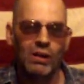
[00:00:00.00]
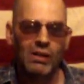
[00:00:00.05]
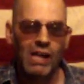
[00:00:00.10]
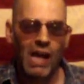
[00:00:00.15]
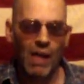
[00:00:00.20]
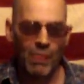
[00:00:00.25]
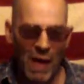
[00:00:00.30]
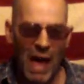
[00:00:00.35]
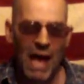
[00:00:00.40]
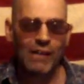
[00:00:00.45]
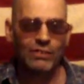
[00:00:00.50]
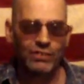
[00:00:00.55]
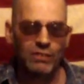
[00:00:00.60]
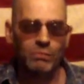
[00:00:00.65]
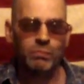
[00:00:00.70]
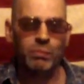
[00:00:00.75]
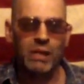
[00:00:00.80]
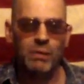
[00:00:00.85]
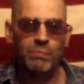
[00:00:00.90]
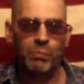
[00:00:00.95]
1,000
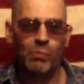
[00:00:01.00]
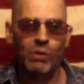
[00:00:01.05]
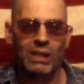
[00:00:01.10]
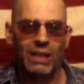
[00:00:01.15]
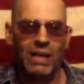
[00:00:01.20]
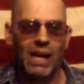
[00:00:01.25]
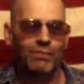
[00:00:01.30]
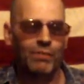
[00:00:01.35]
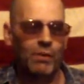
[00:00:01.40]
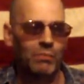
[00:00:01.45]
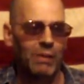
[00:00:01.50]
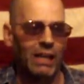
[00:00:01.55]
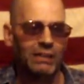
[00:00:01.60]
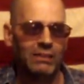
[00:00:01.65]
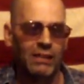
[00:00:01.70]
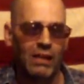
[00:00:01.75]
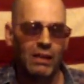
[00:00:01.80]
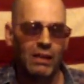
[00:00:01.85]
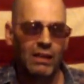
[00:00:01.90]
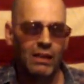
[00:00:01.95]
people in government
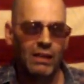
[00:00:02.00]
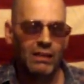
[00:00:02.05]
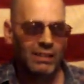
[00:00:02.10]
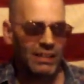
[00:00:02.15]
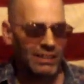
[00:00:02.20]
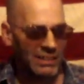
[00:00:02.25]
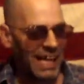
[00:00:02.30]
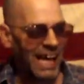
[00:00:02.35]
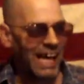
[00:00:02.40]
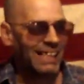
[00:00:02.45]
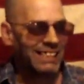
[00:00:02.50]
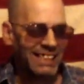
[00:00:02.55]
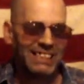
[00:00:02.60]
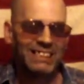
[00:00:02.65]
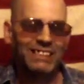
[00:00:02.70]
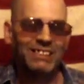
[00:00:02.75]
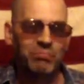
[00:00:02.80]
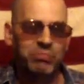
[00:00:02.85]
that's had this